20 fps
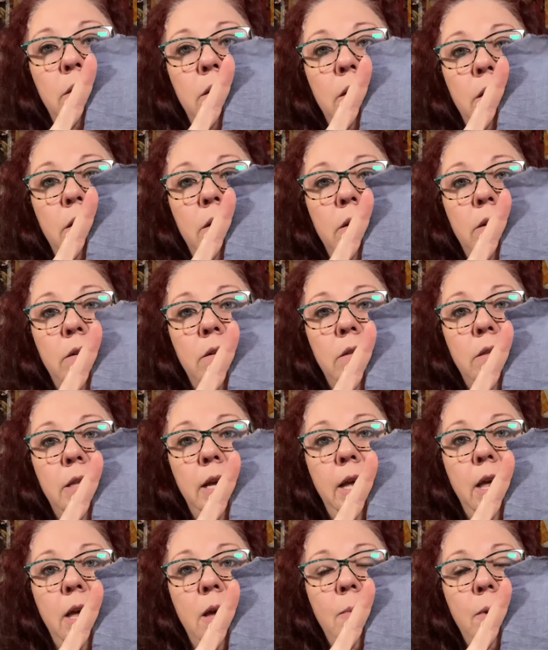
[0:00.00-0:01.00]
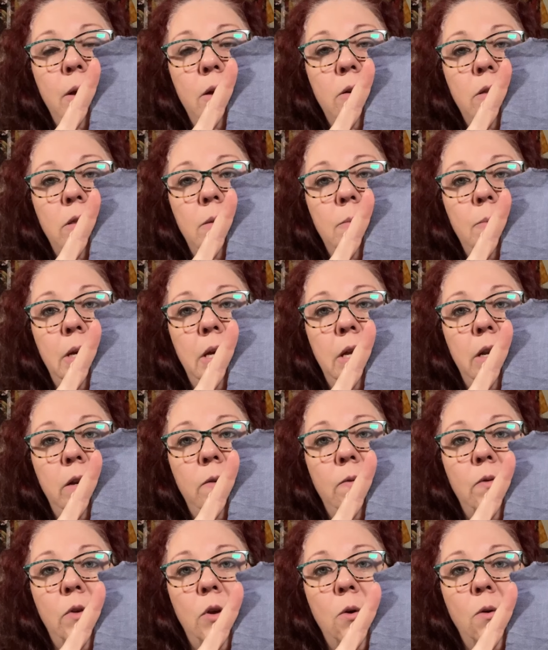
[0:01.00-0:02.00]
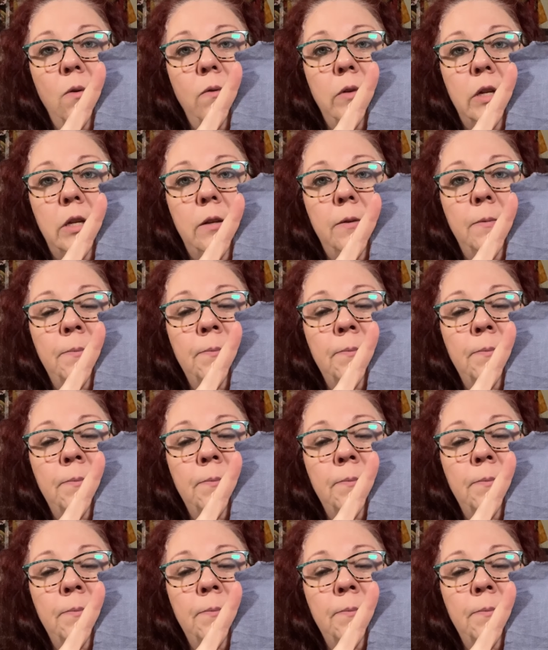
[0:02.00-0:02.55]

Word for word: uh, that came out at the beginning of COVID.